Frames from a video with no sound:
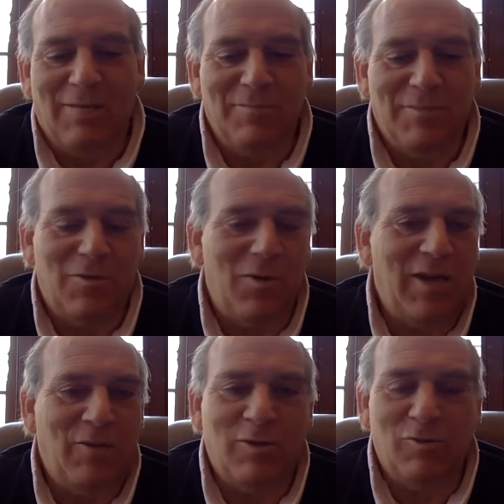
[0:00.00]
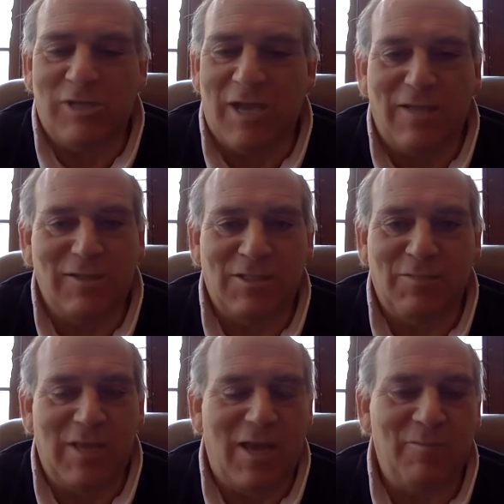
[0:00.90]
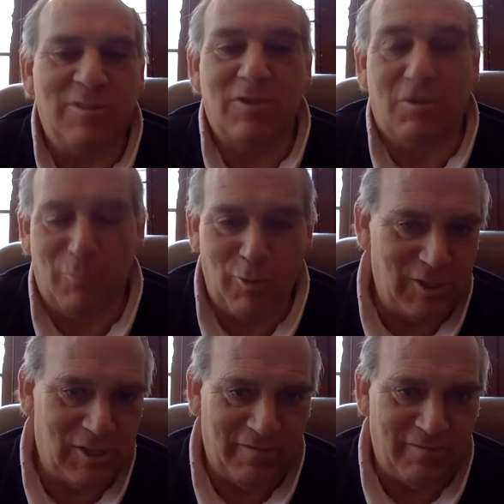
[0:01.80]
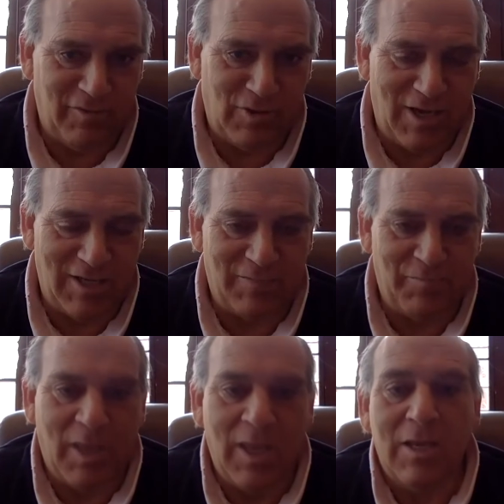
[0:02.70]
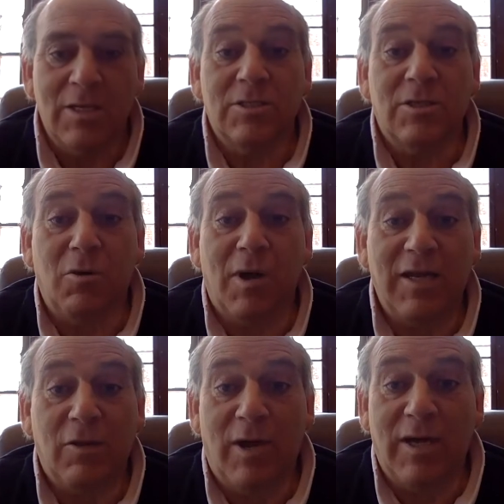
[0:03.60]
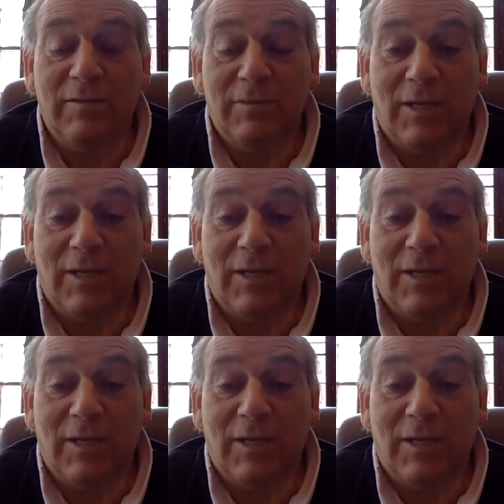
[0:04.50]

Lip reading: So anyone who challenges me, I'm so appreciative of you guys. So anyway,